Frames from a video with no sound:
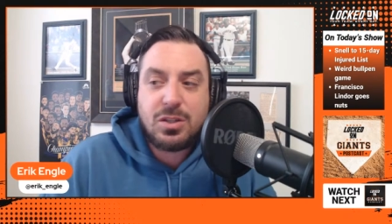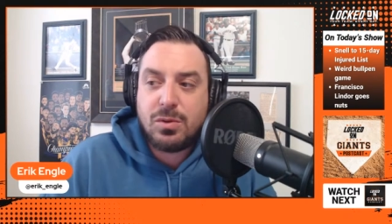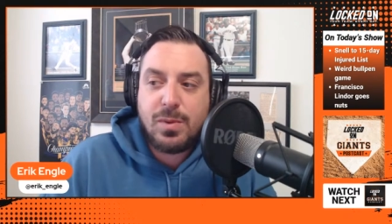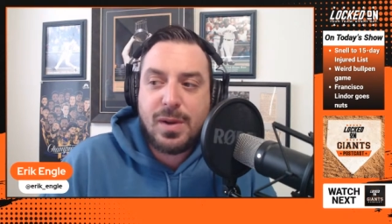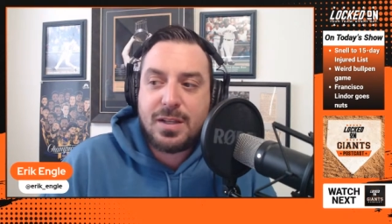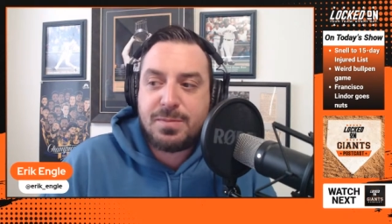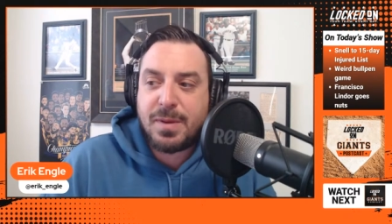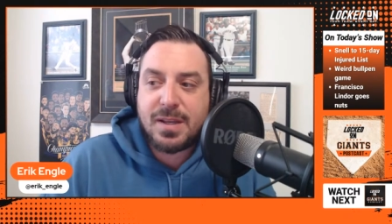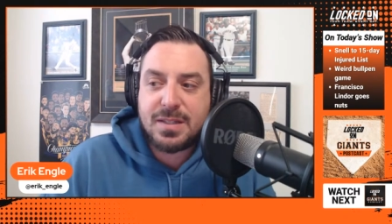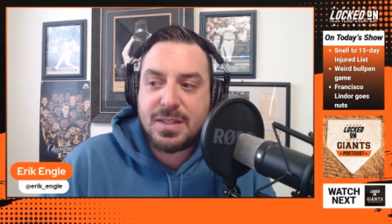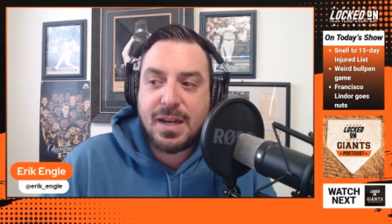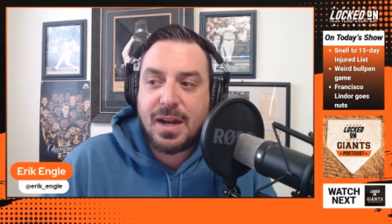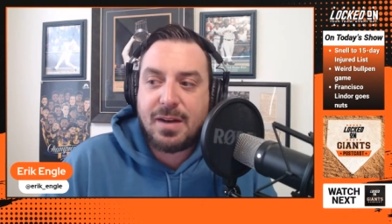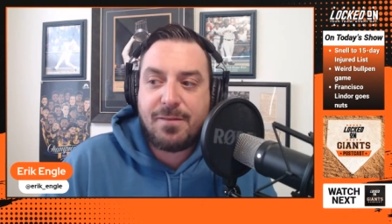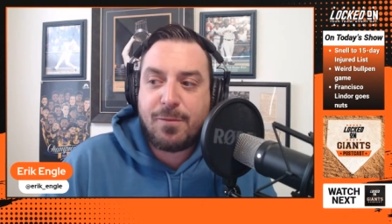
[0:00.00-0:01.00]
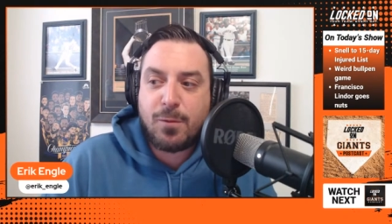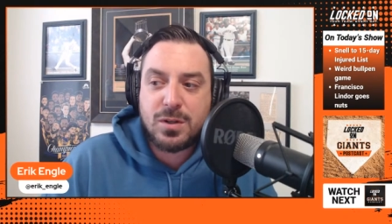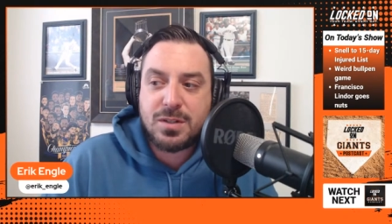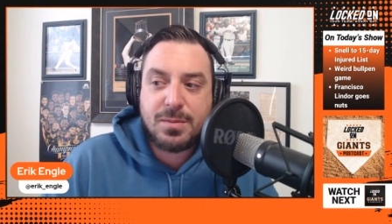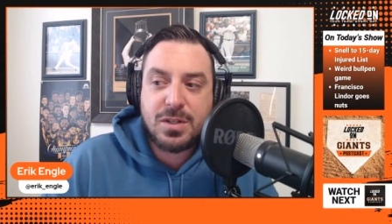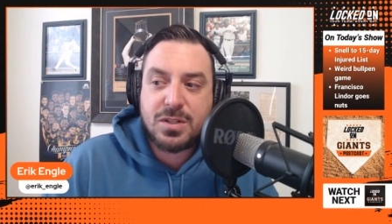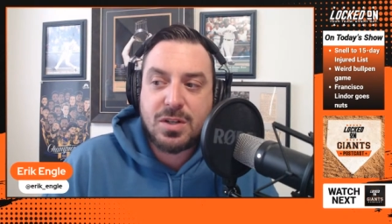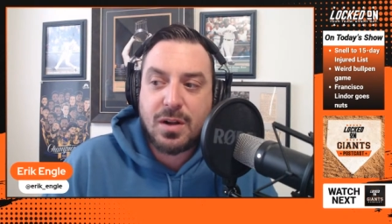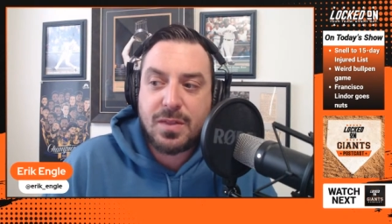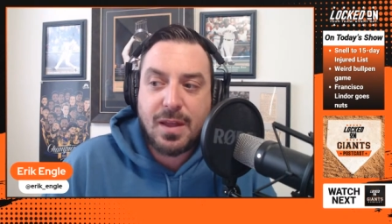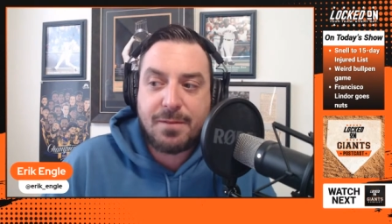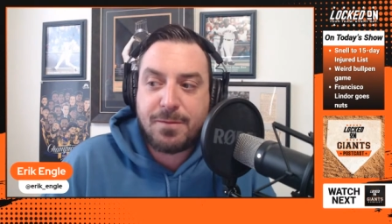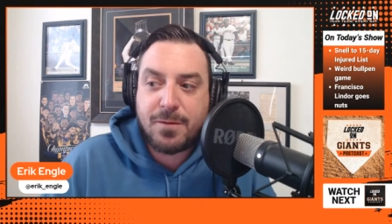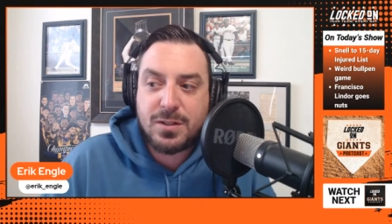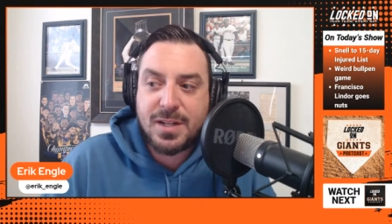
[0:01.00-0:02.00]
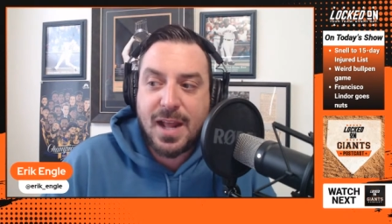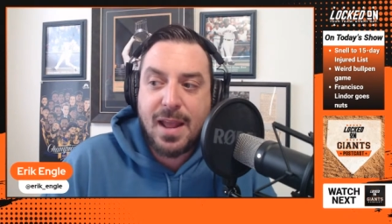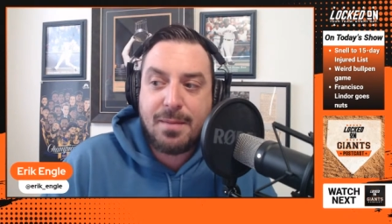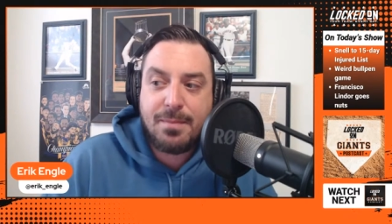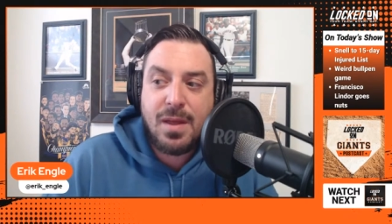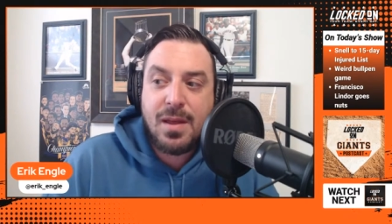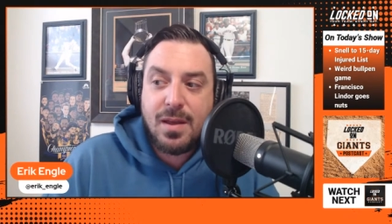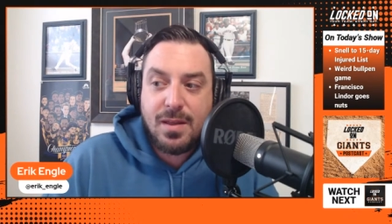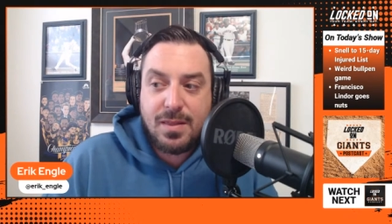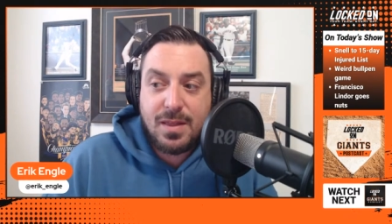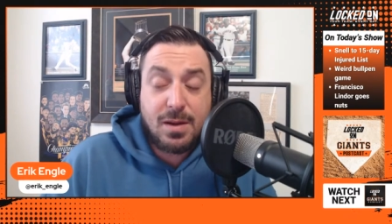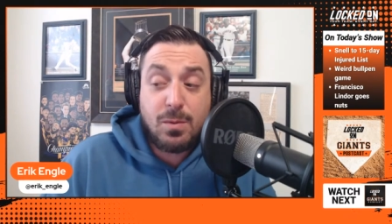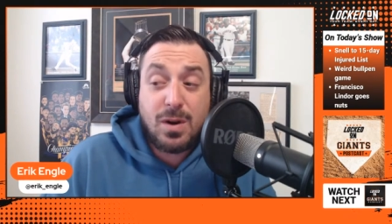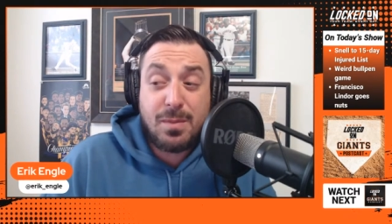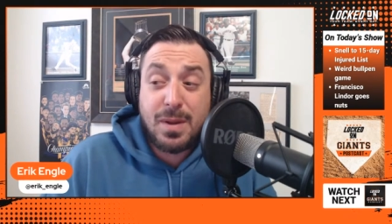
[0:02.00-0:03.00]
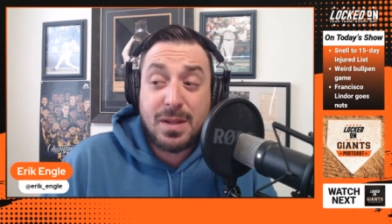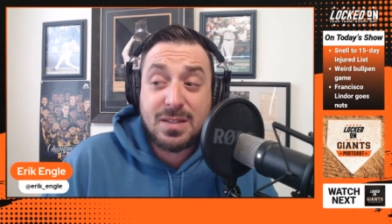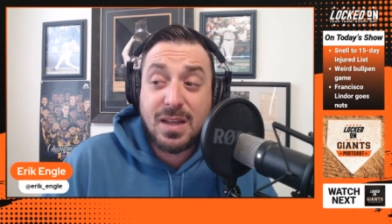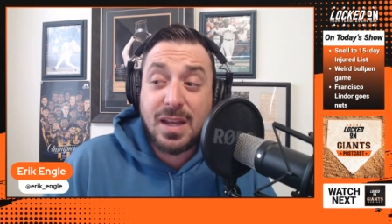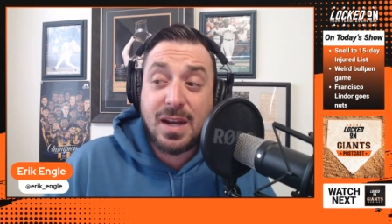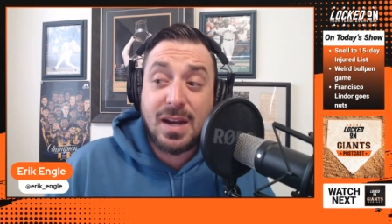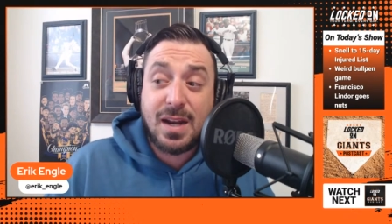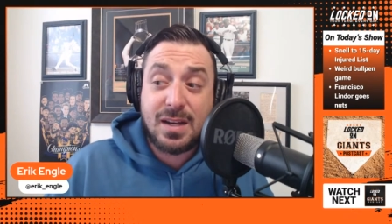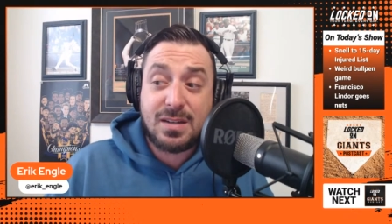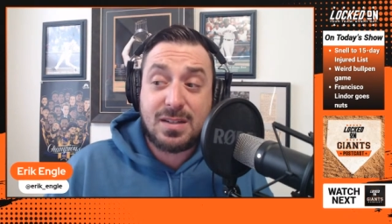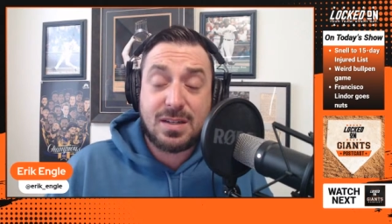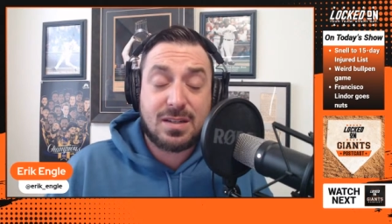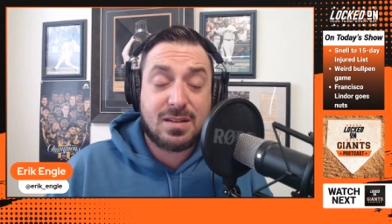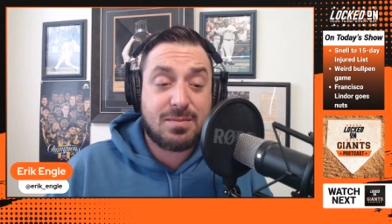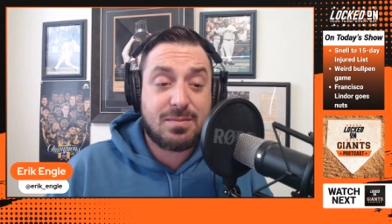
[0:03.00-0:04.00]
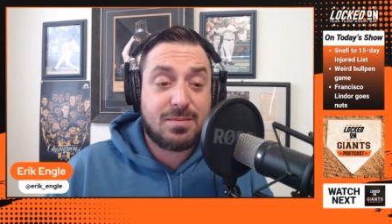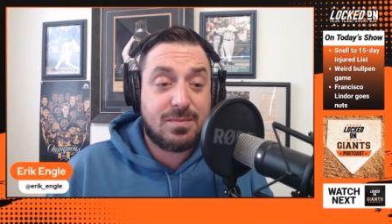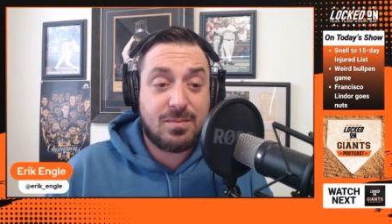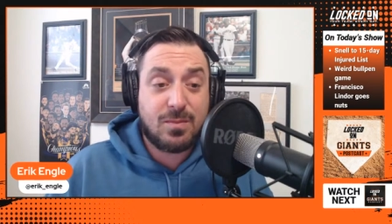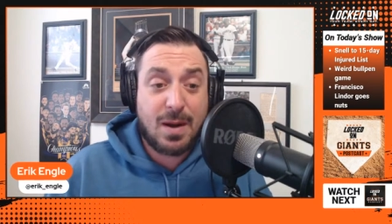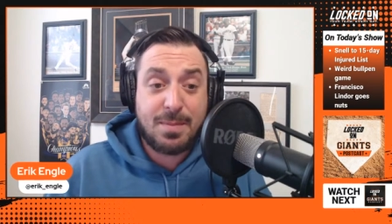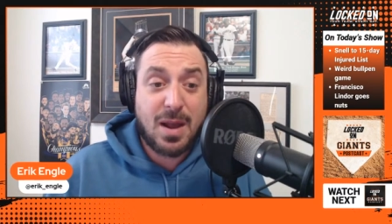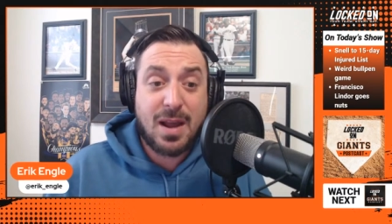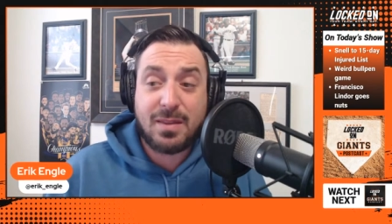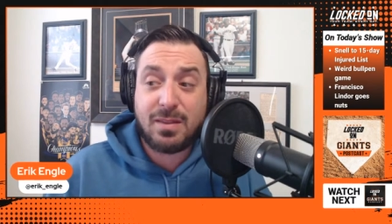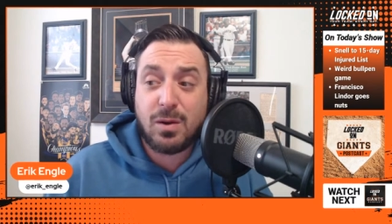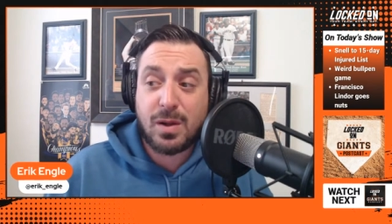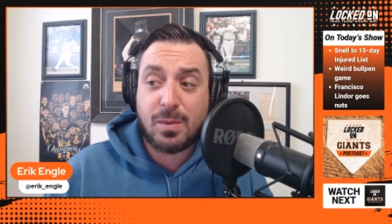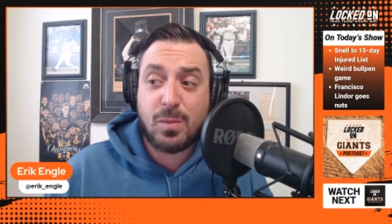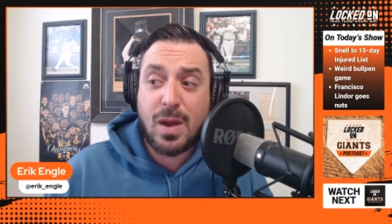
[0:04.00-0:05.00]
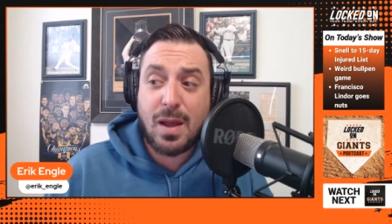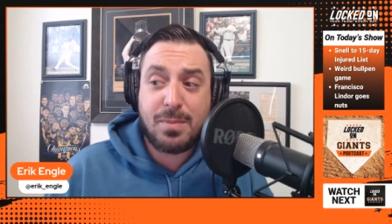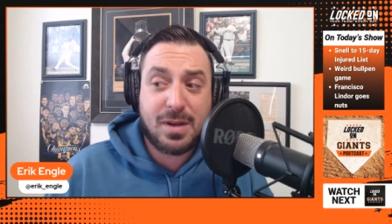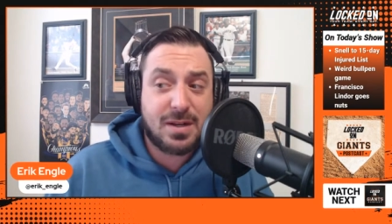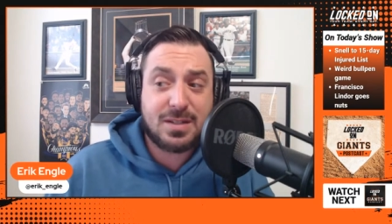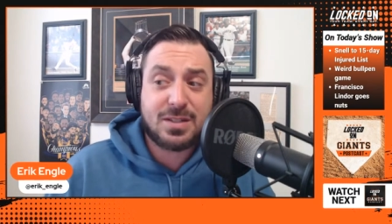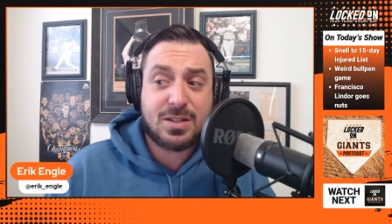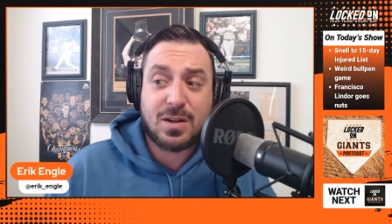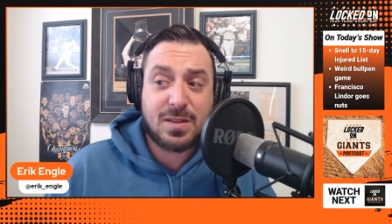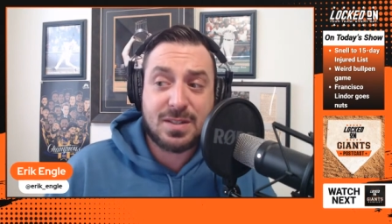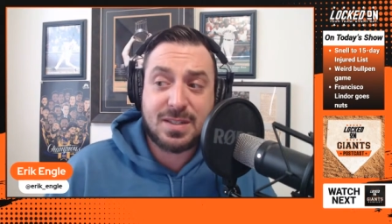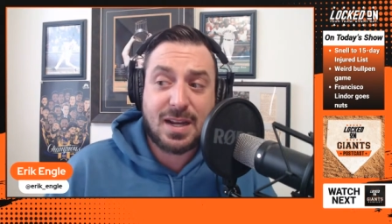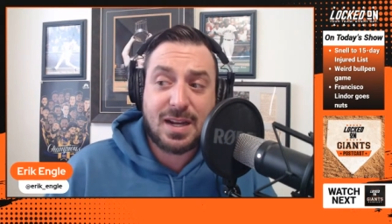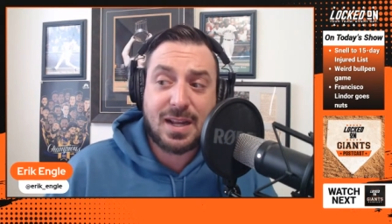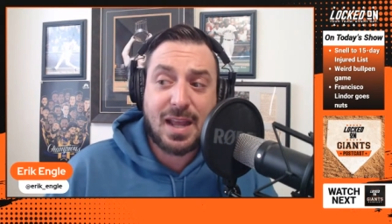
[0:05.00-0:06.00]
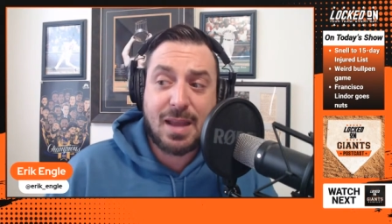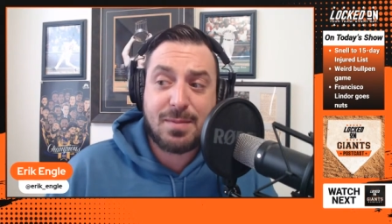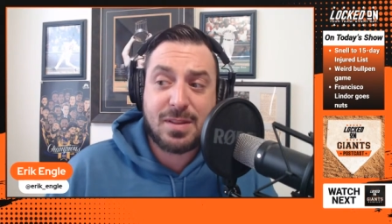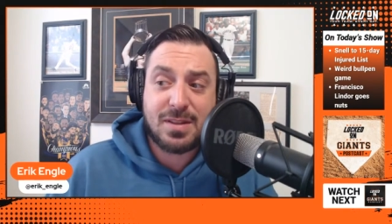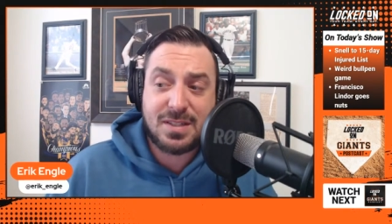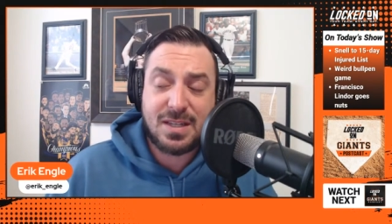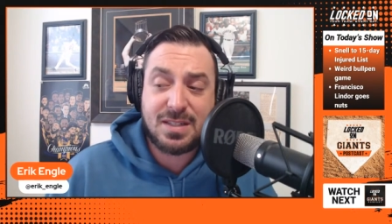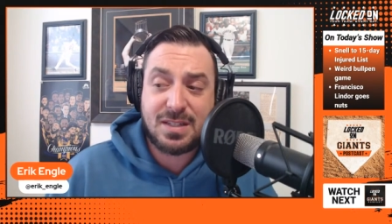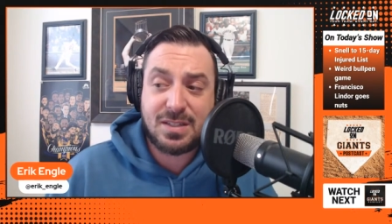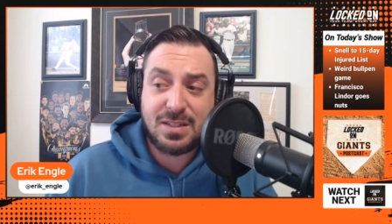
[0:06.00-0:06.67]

2 weeks, because they didn't force him to start that first game that he would have been slated into right behind Logan Webb. He didn't start the second game of the season.